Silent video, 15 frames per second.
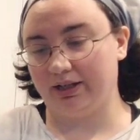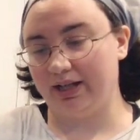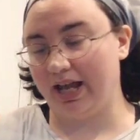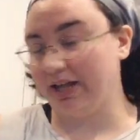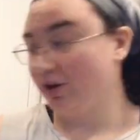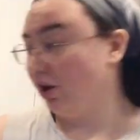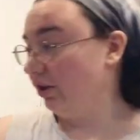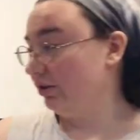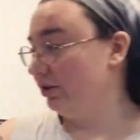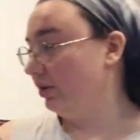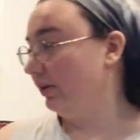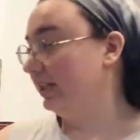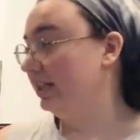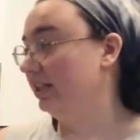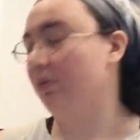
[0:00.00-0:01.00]
And also,
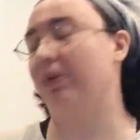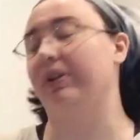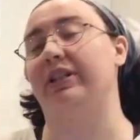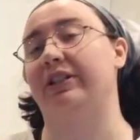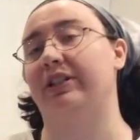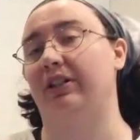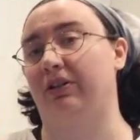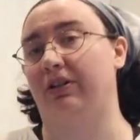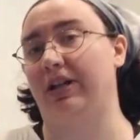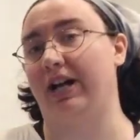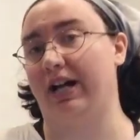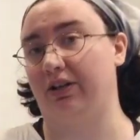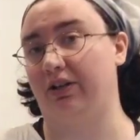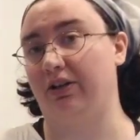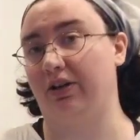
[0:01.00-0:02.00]
he wants to learn how
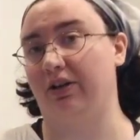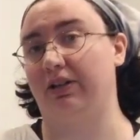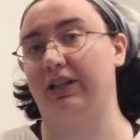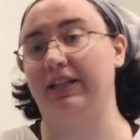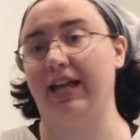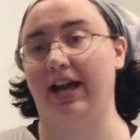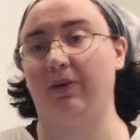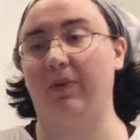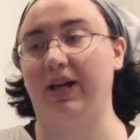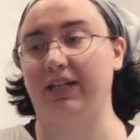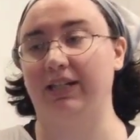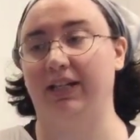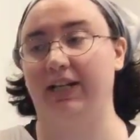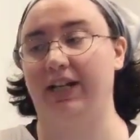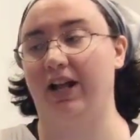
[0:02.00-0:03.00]
to cook. That way,
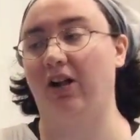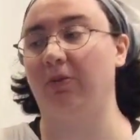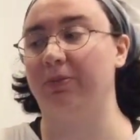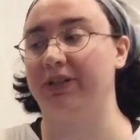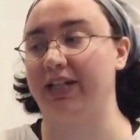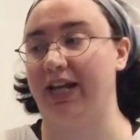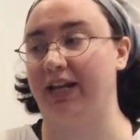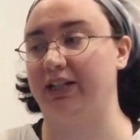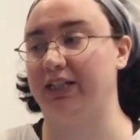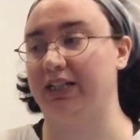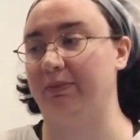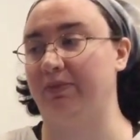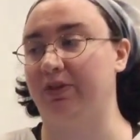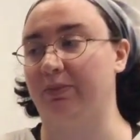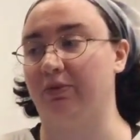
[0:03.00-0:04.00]
he can help take some
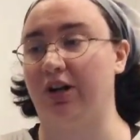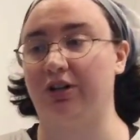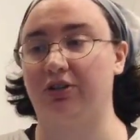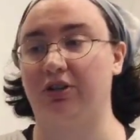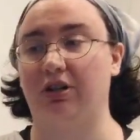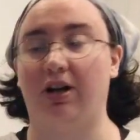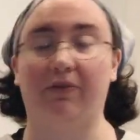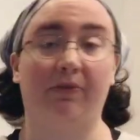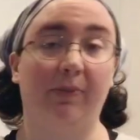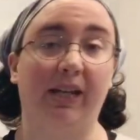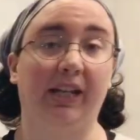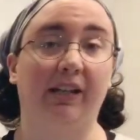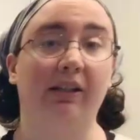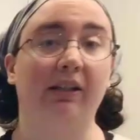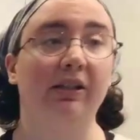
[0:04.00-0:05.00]
of the pressure off
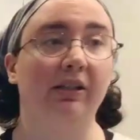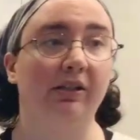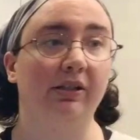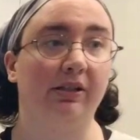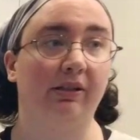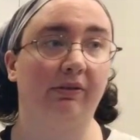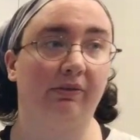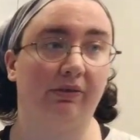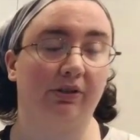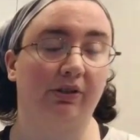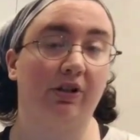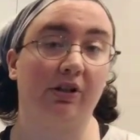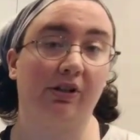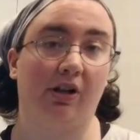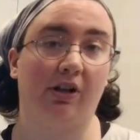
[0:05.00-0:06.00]
me to
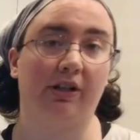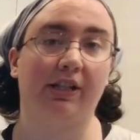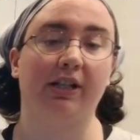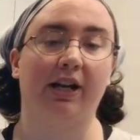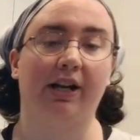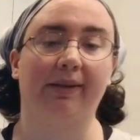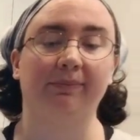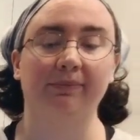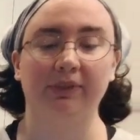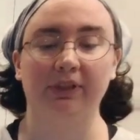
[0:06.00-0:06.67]
cook all the time.